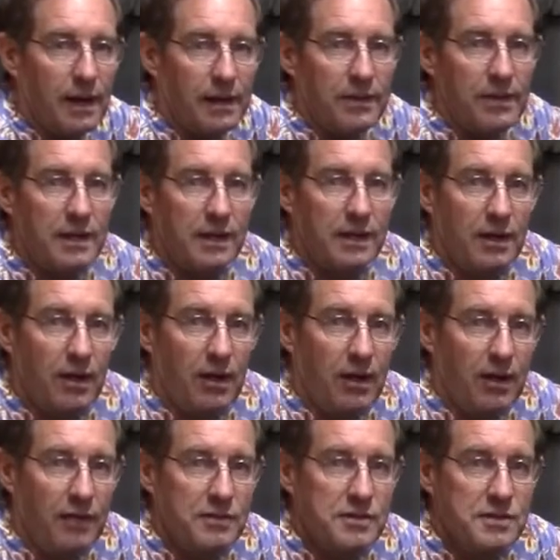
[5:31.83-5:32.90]
think all
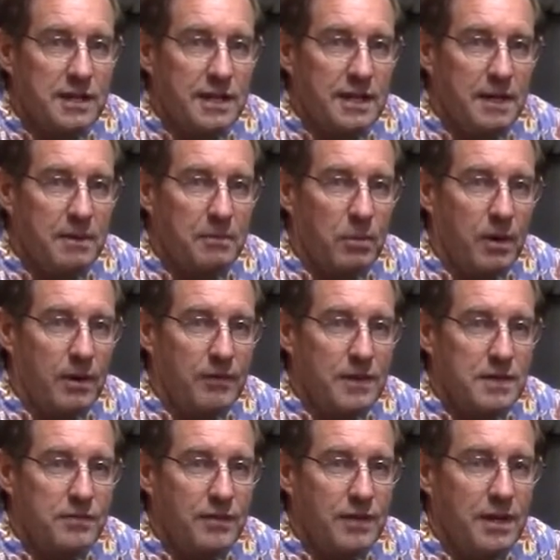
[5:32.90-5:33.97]
of you seen in a
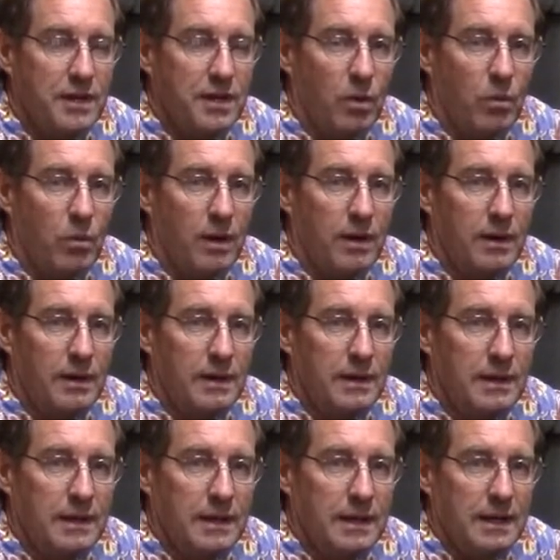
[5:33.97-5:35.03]
previous video where
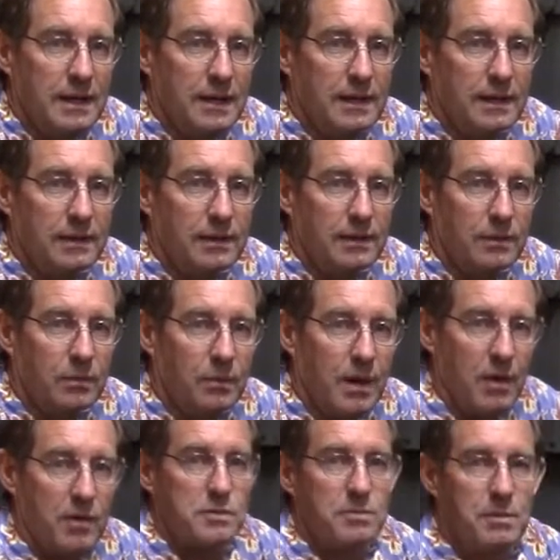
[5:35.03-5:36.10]
when
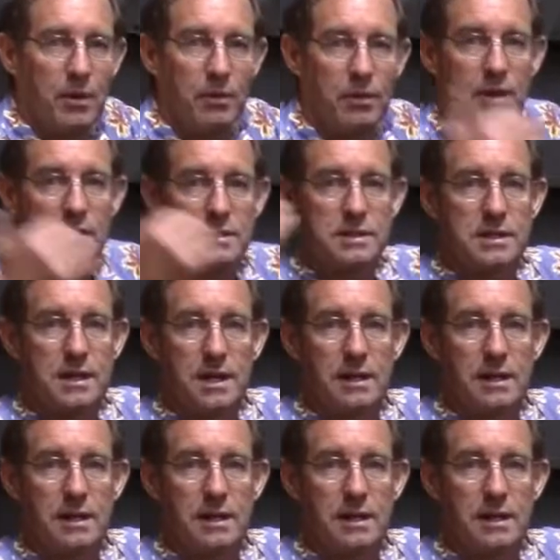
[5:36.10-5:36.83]
I was building this